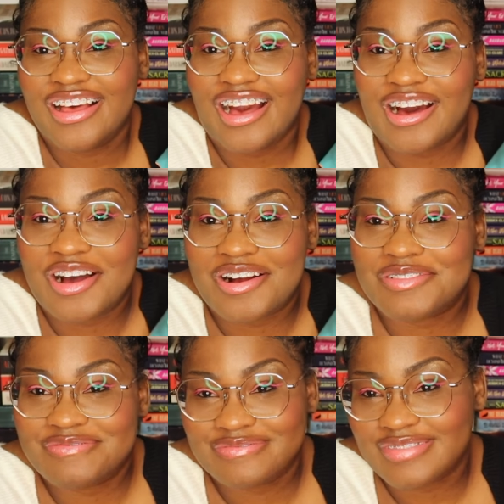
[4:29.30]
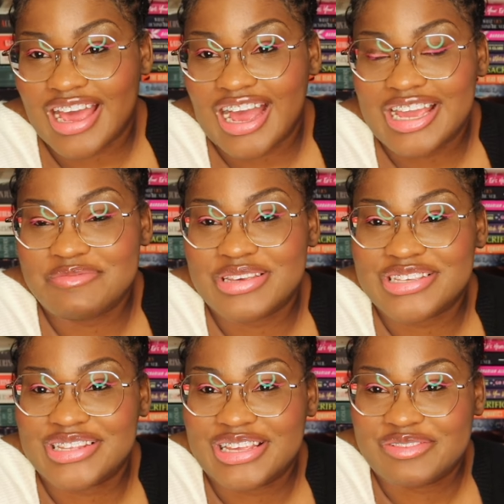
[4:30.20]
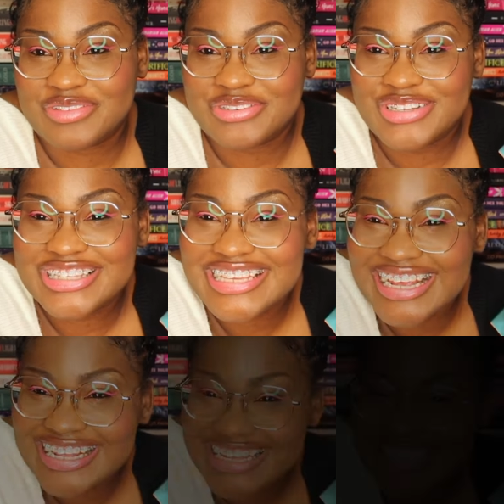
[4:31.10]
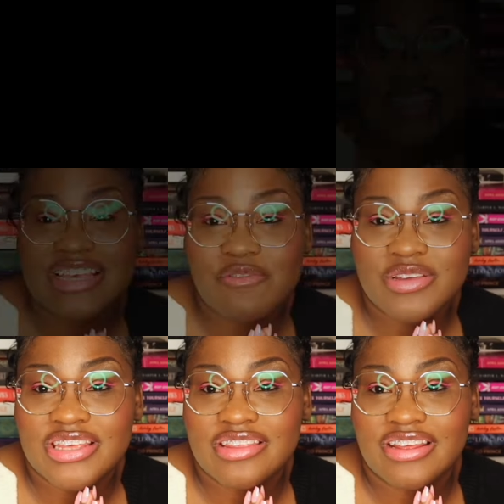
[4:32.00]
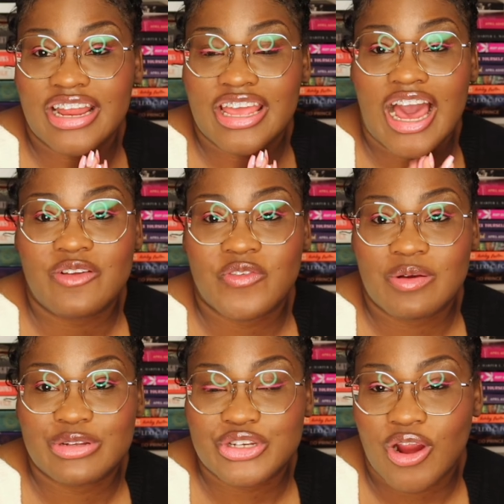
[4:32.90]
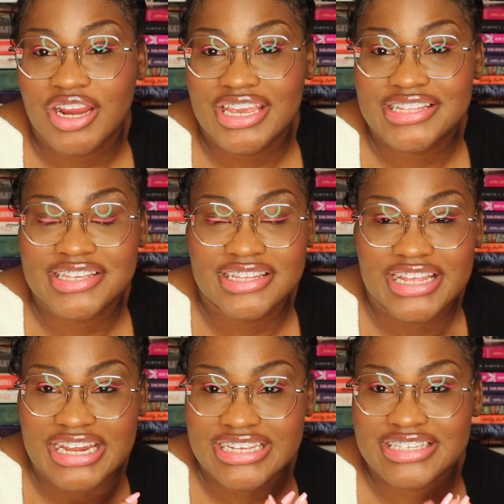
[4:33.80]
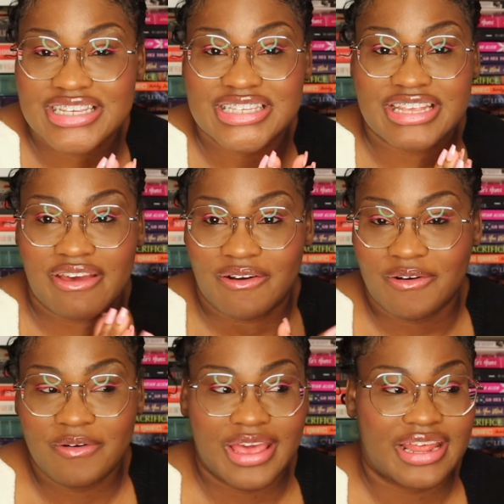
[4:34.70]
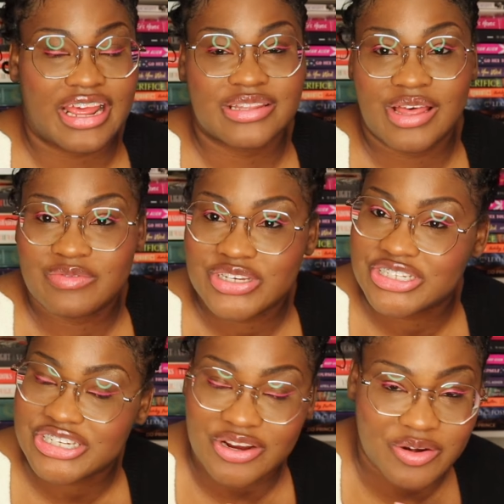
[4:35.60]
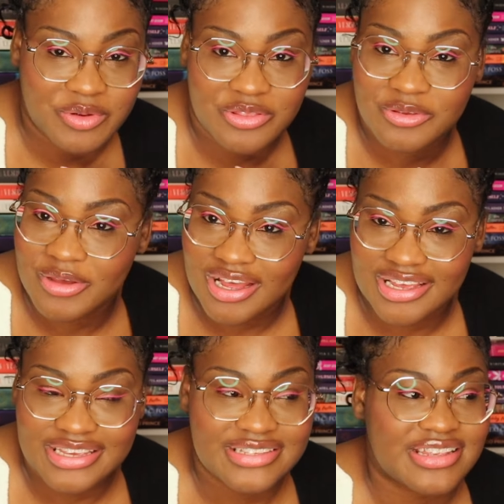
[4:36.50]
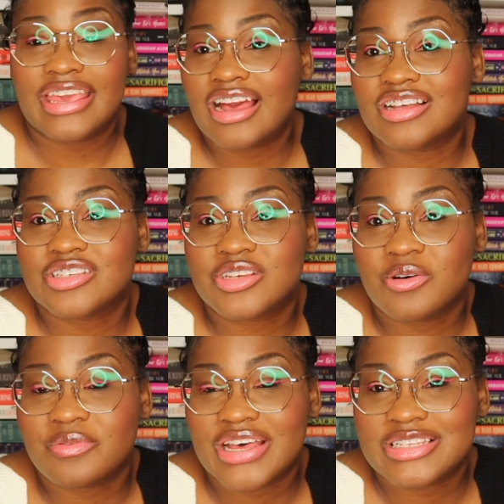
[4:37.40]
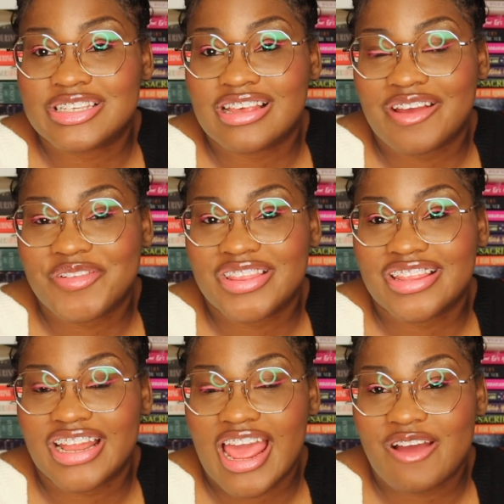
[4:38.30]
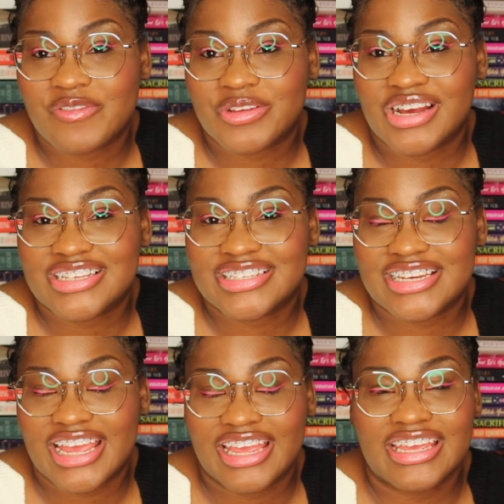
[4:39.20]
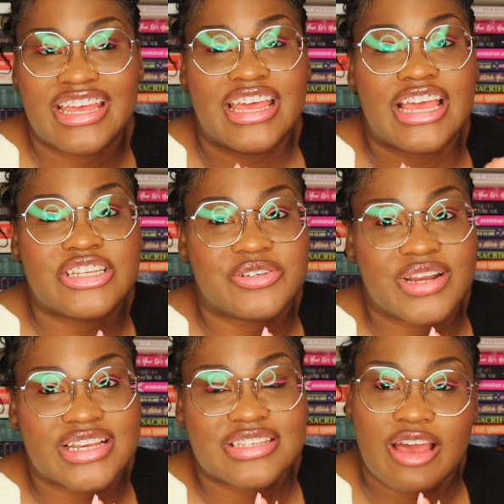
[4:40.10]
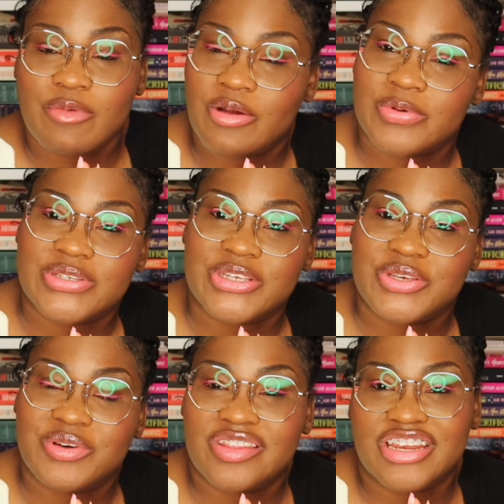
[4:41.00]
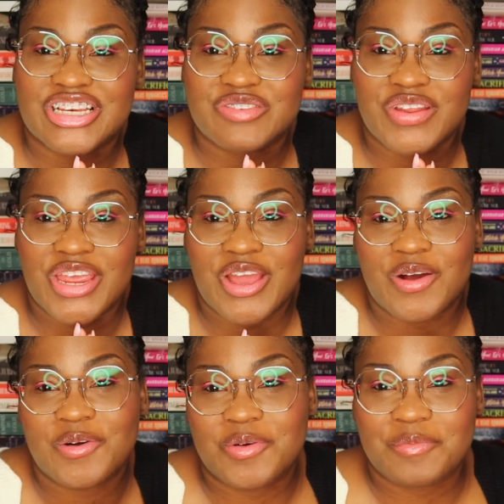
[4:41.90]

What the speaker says: I am easily influenced. Yeah, that's everything that I got from Target's latest sale, and I love to share it with you guys. Yeah, so that's everything that I have for you guys today. Until next time, I will see you in the next video.